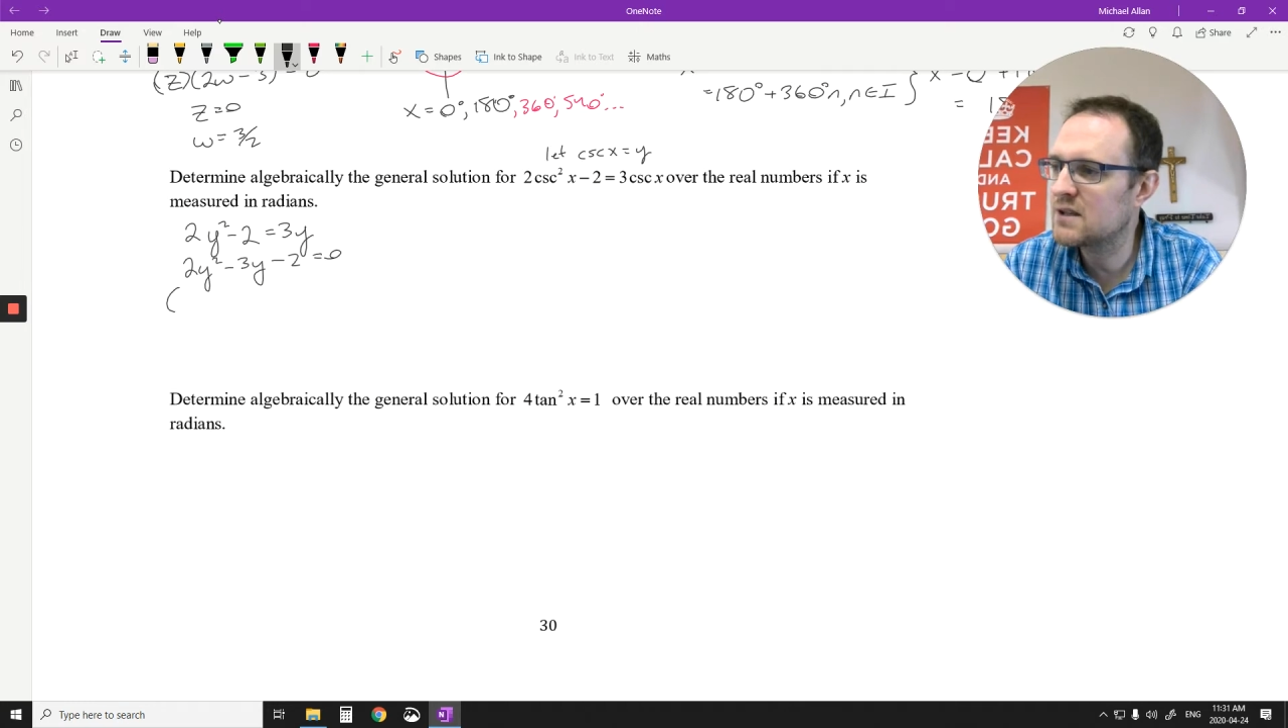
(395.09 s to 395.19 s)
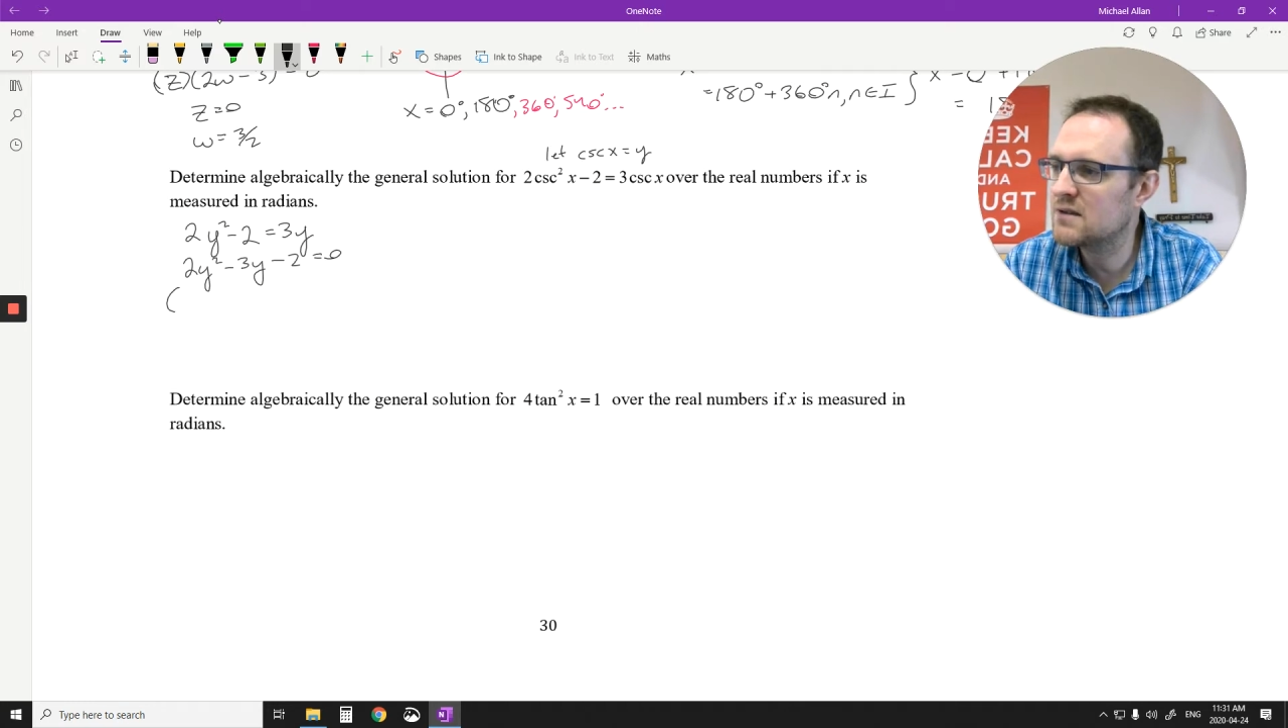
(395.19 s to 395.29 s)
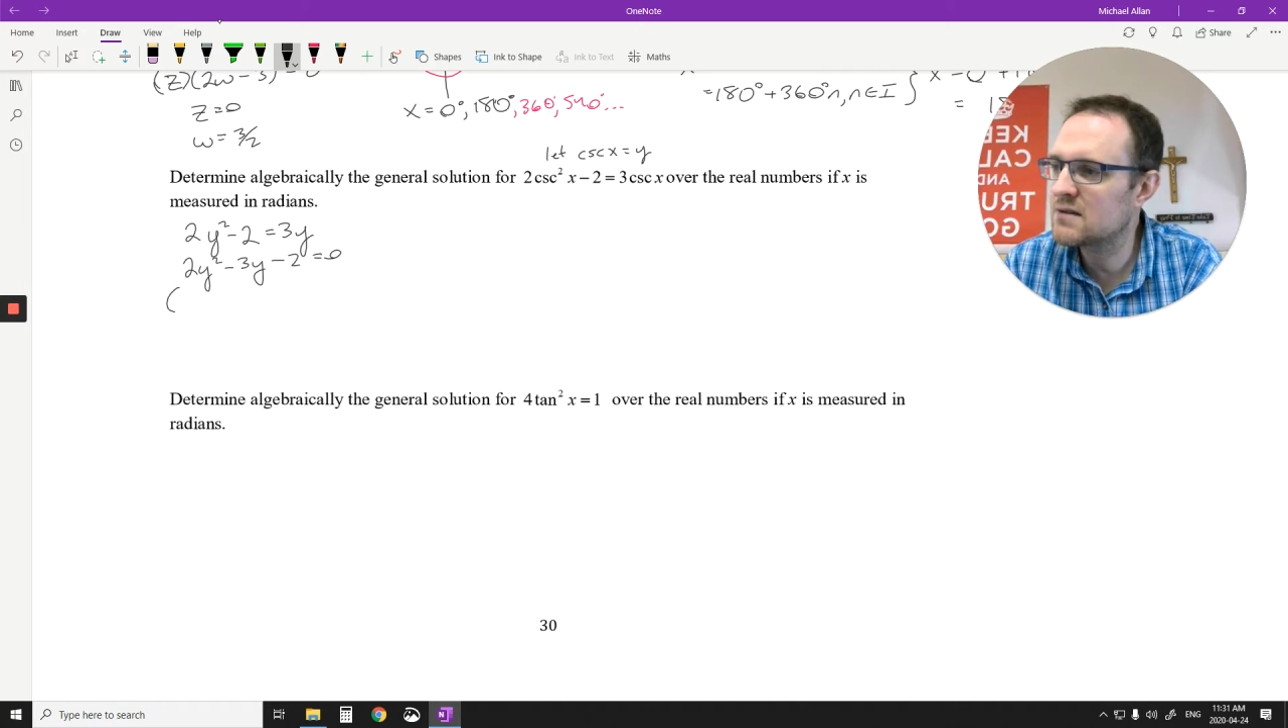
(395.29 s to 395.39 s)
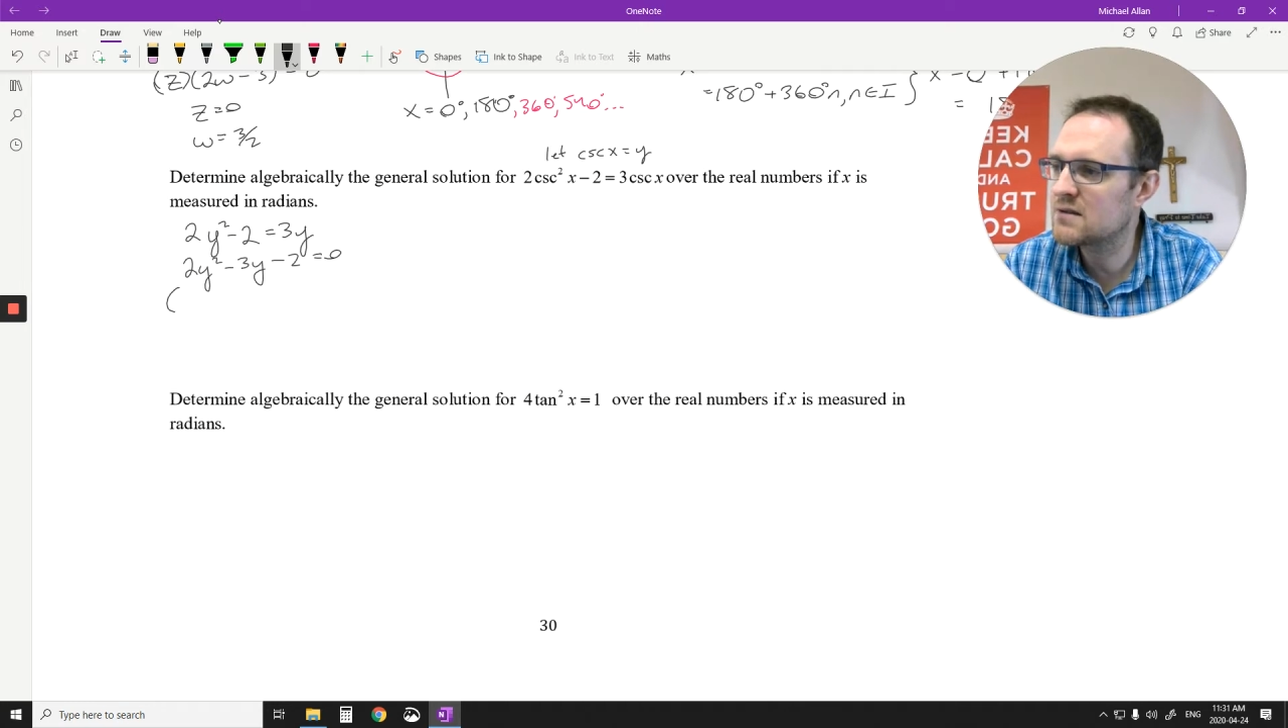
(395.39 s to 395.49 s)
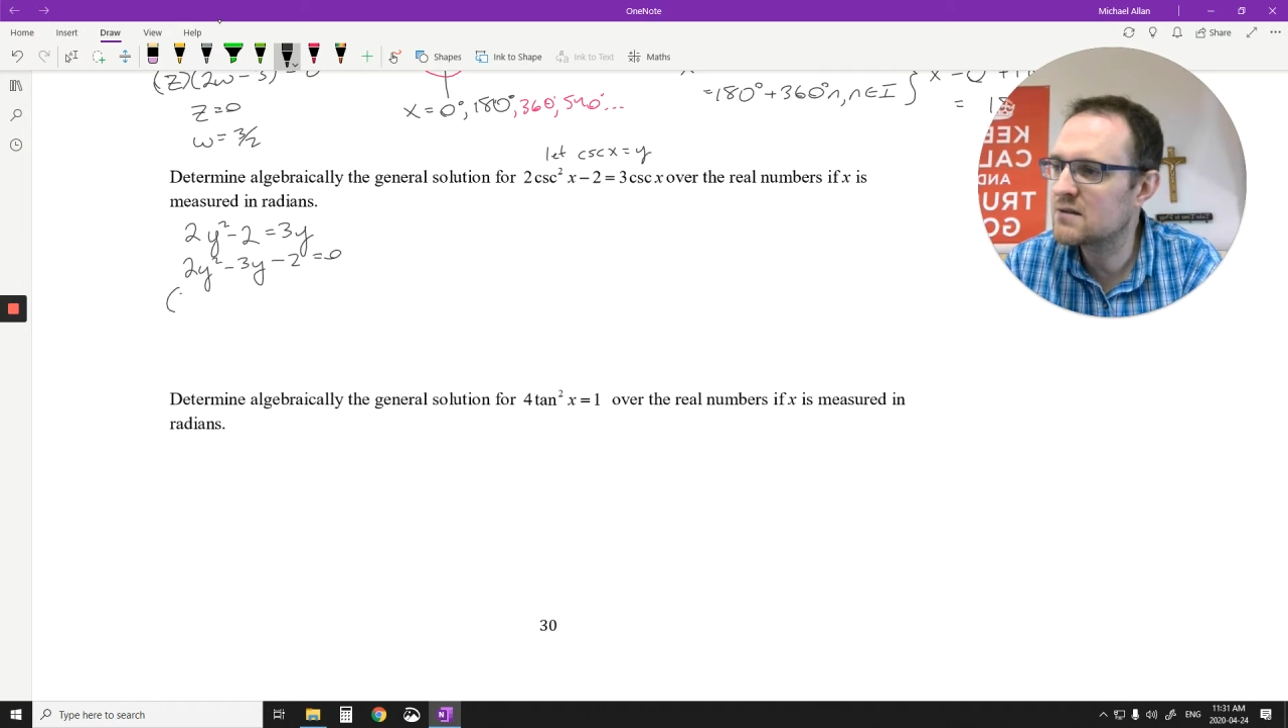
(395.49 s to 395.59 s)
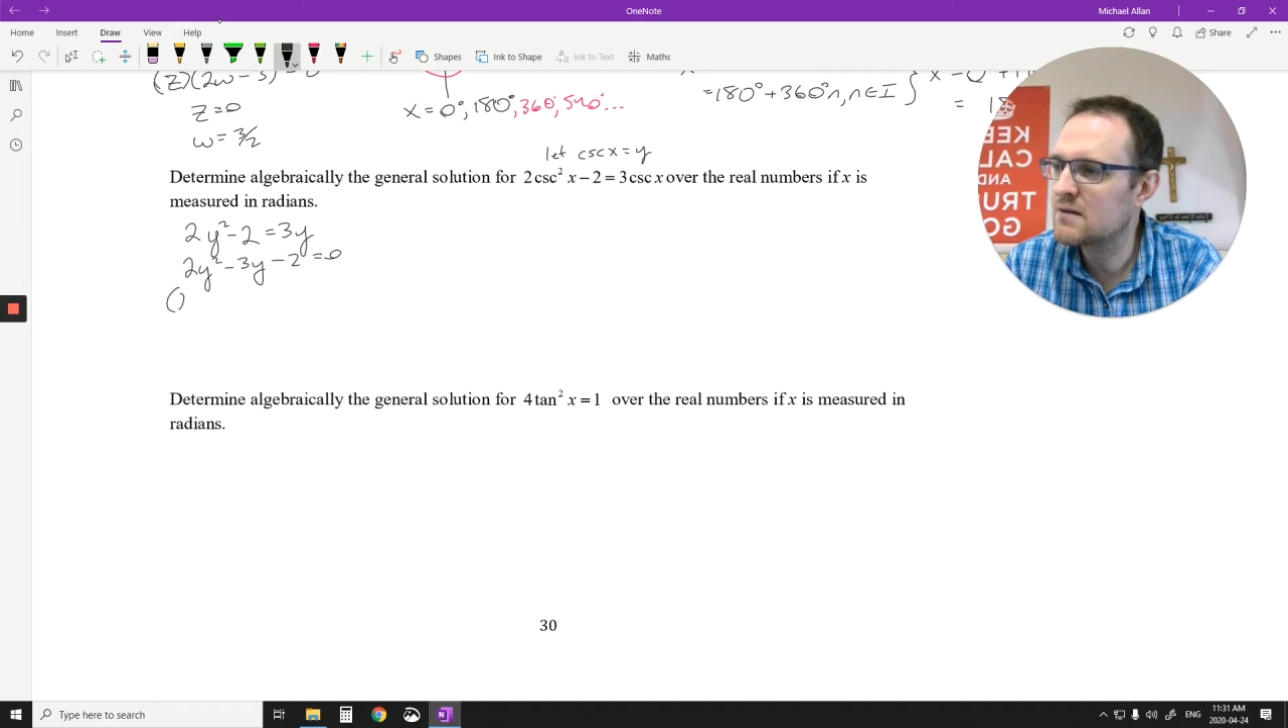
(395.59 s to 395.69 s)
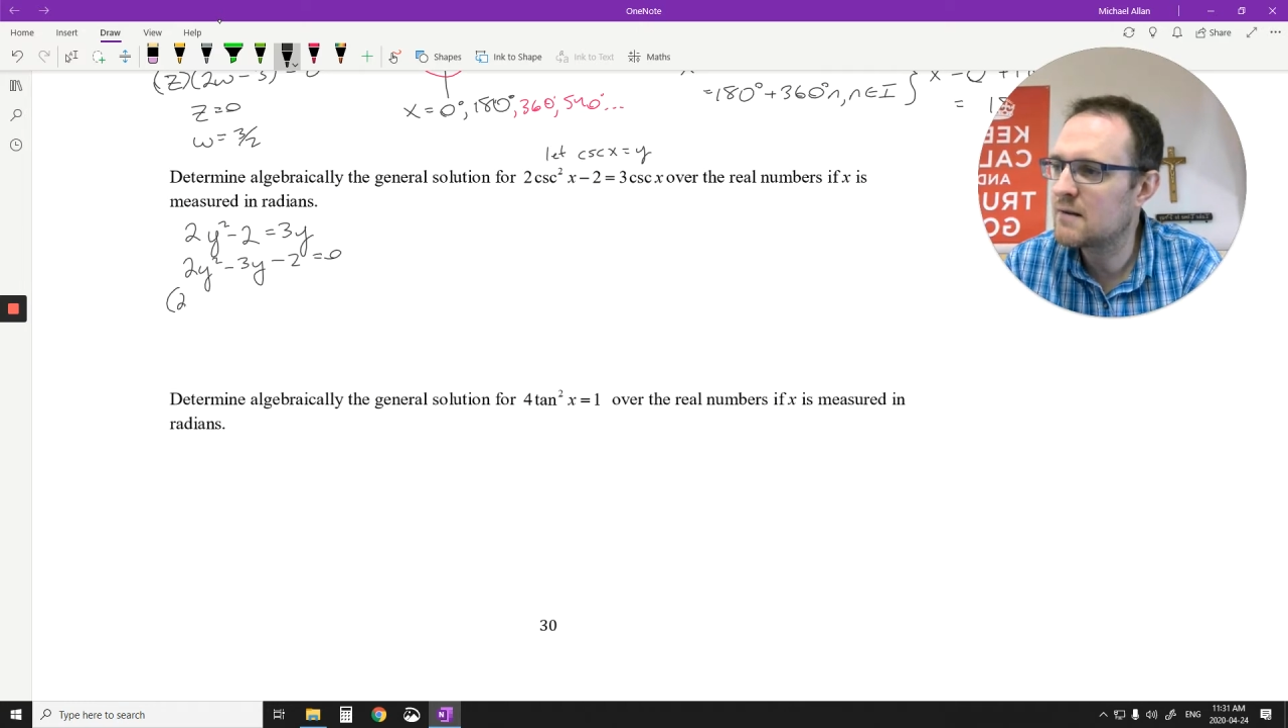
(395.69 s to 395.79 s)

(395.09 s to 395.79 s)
this.